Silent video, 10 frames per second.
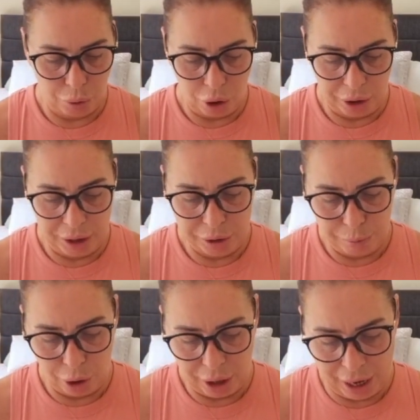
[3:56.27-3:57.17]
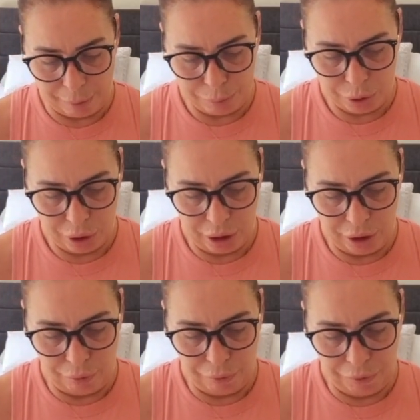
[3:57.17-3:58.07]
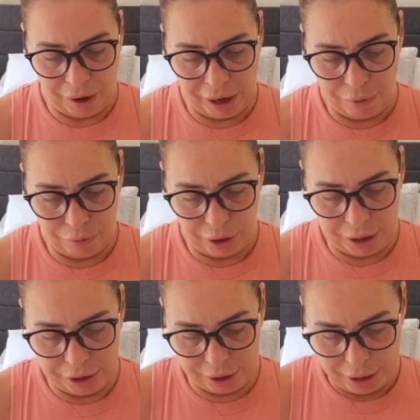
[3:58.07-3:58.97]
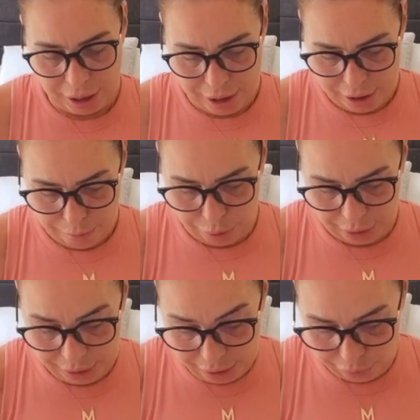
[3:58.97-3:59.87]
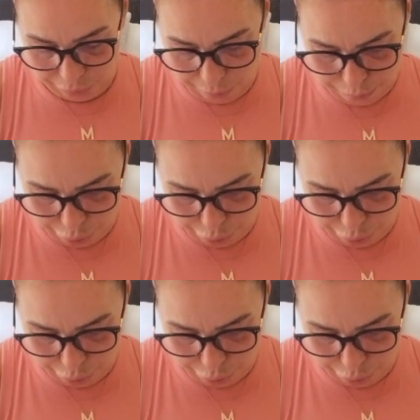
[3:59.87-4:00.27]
one is my absolute favourite. But this is from